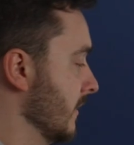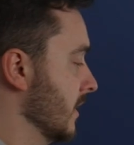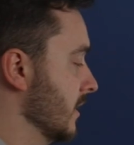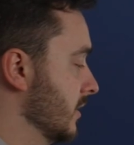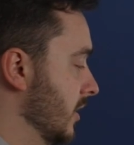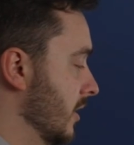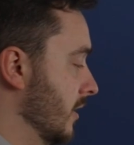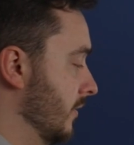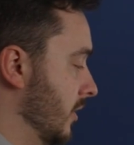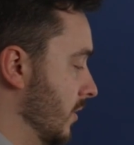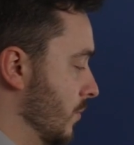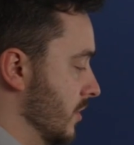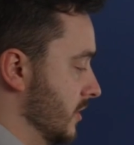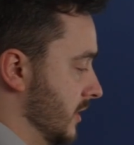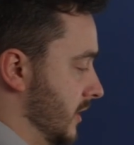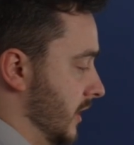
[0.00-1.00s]
So if you
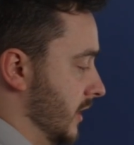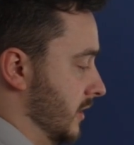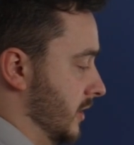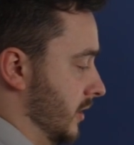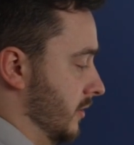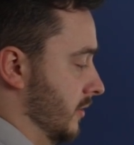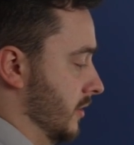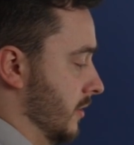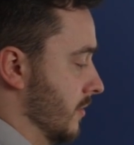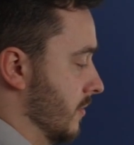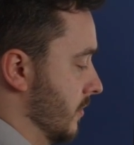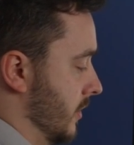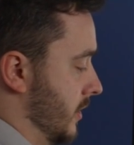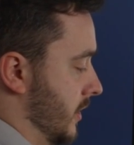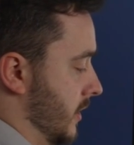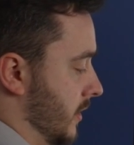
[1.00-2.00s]
wanted to
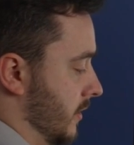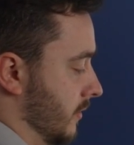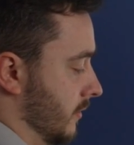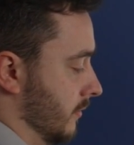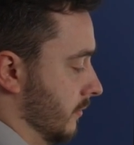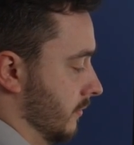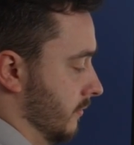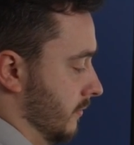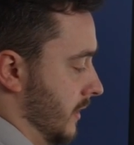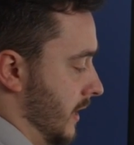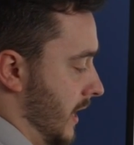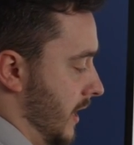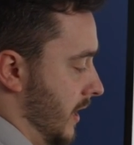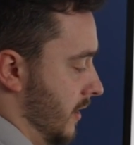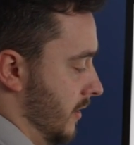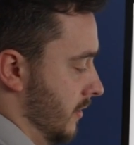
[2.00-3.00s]
talk
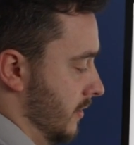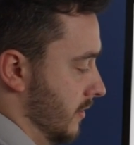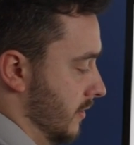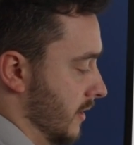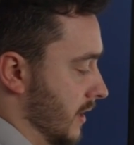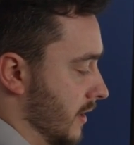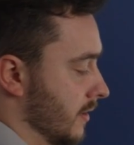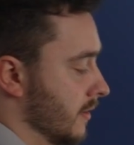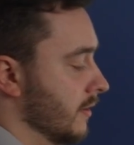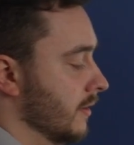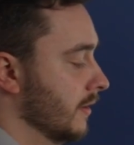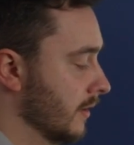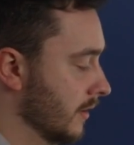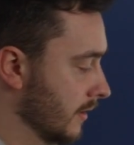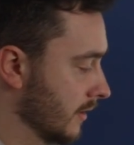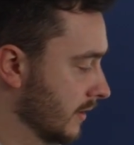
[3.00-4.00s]
here,
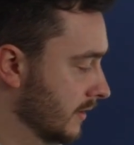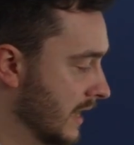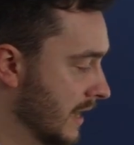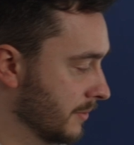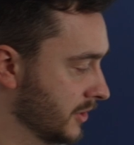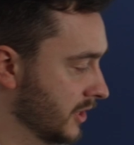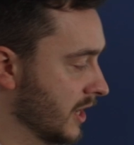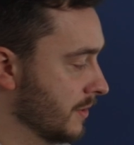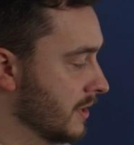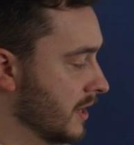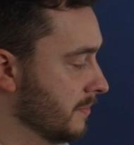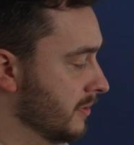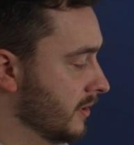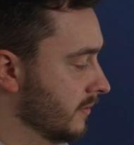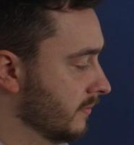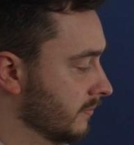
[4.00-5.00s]
that will show
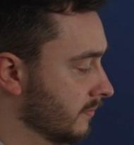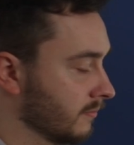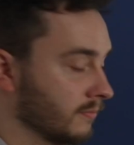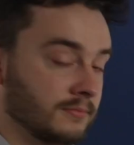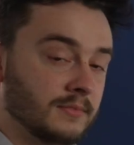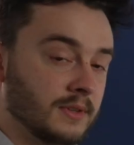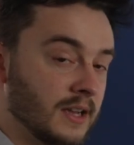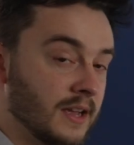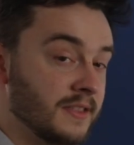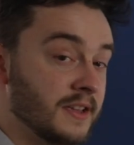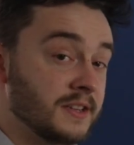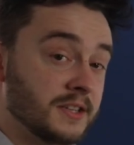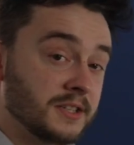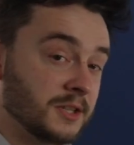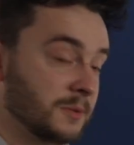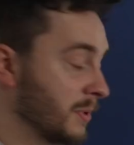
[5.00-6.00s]
up and then
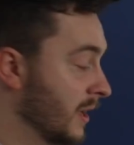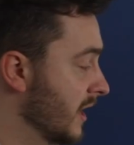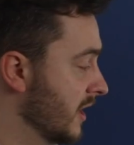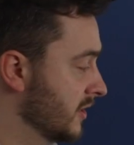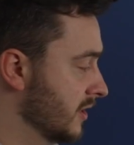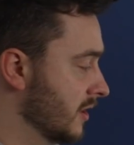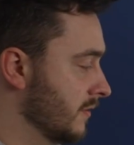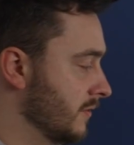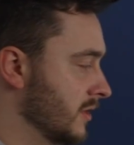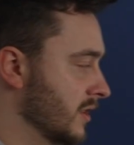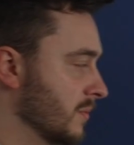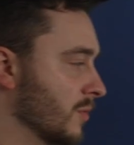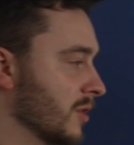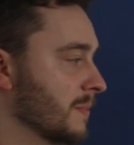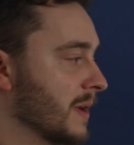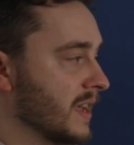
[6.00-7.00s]
disappear. So if you
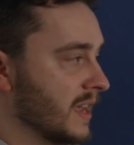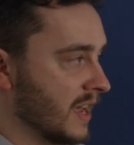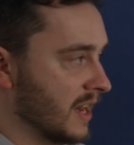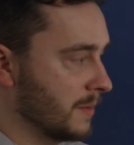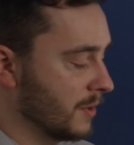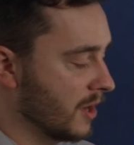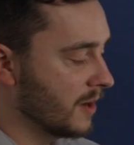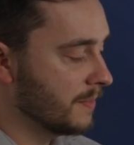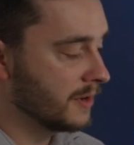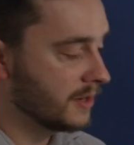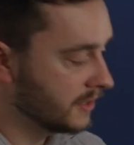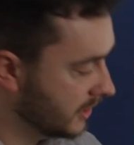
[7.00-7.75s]
didn't want to make any permanent